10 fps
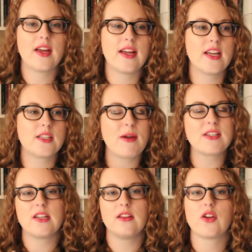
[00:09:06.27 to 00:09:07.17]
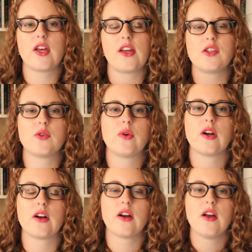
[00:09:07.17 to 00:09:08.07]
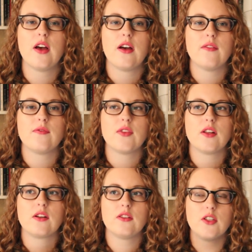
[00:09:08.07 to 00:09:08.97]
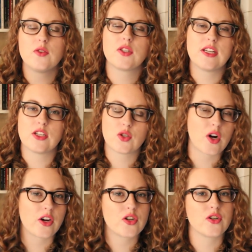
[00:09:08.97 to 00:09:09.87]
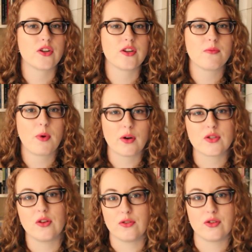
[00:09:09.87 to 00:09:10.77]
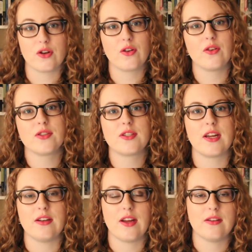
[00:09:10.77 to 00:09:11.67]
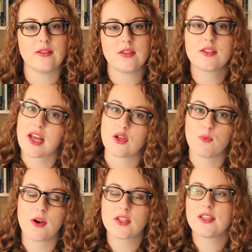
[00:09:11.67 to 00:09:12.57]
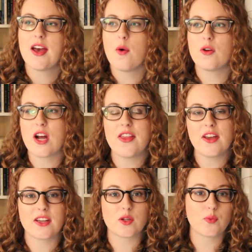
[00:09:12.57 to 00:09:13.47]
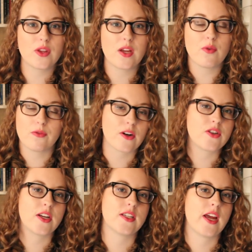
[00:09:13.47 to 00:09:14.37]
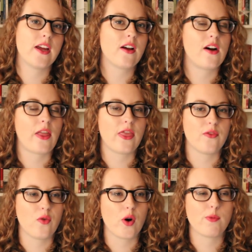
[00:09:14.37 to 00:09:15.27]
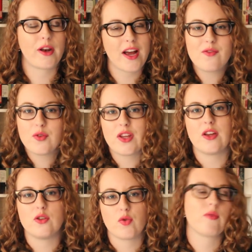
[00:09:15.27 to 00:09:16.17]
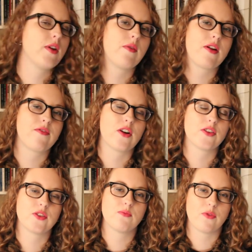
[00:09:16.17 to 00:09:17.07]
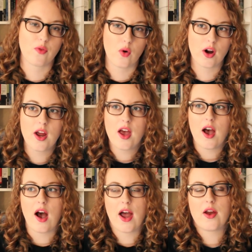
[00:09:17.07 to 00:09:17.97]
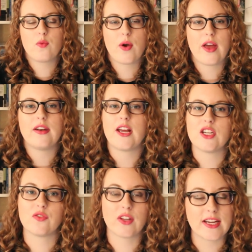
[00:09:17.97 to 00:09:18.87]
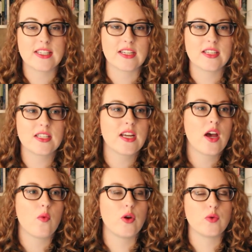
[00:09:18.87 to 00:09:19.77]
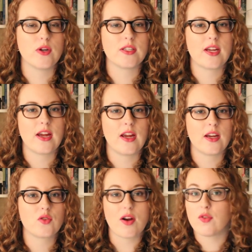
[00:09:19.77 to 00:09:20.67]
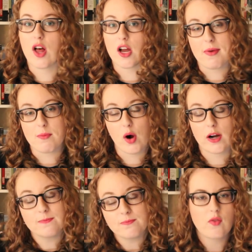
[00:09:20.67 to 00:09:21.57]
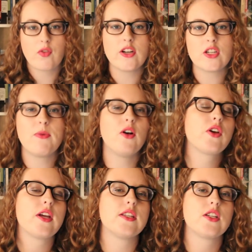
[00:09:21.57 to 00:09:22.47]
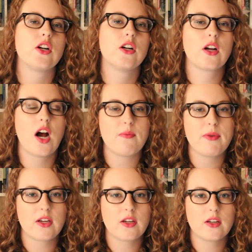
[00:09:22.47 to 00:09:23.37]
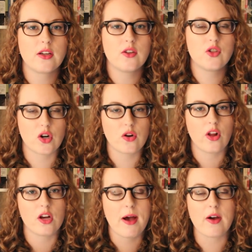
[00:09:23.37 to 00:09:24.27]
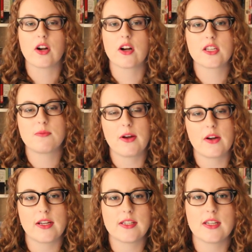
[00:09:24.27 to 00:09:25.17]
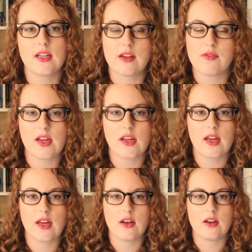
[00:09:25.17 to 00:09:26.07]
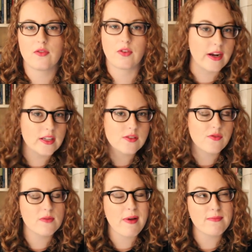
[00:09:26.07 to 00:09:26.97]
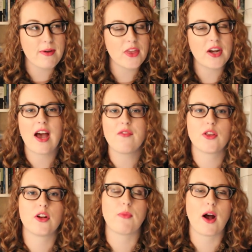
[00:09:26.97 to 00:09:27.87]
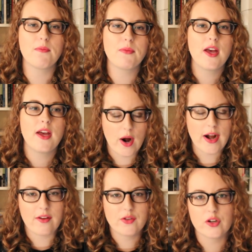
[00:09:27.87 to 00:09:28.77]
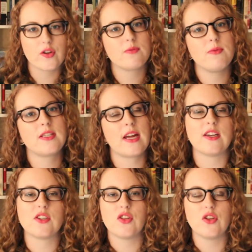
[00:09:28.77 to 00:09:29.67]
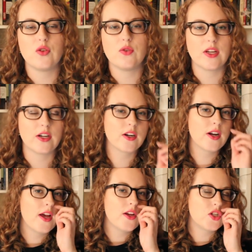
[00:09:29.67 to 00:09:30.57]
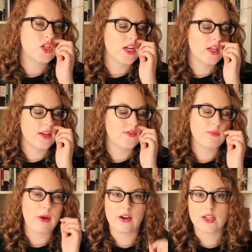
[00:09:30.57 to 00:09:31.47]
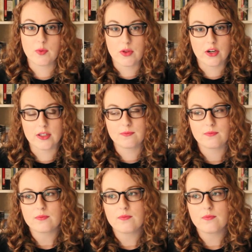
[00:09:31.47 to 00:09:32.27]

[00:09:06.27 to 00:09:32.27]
It, it's basically looking into her loosely structured personal journals and, and sketchbooks, which I think is a really refreshing take on the form, and I've really enjoyed what I read of hers before. I read an Age of License, which was a travelogue memoir. French Milk is her comic journal about her experience living in France for about a month and a half with her mom. Right after Christmas and into the new year, she lived in Paris with her.